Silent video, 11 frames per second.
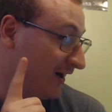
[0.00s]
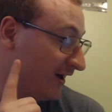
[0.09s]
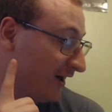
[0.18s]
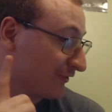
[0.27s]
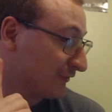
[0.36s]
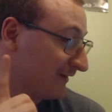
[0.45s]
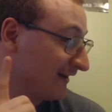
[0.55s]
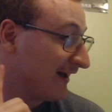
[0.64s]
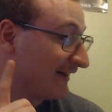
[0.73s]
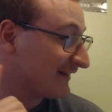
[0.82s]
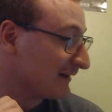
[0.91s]
After
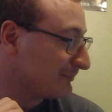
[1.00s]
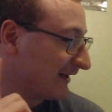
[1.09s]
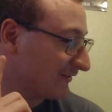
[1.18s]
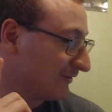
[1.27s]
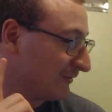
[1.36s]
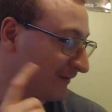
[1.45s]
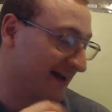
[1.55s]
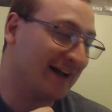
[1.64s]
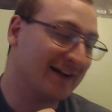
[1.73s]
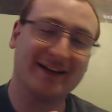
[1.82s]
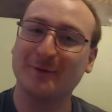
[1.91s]
realizing a pothole,
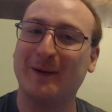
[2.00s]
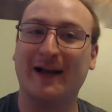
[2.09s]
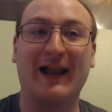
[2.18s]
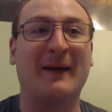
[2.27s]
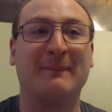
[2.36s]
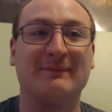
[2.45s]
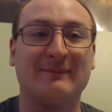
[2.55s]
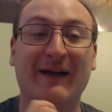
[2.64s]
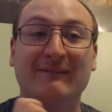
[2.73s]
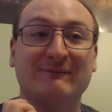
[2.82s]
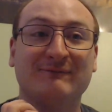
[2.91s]
and guess what? I'm
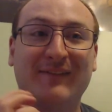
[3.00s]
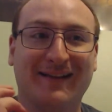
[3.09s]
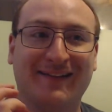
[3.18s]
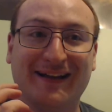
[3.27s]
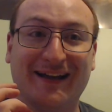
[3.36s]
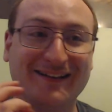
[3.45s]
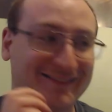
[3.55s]
not fixing it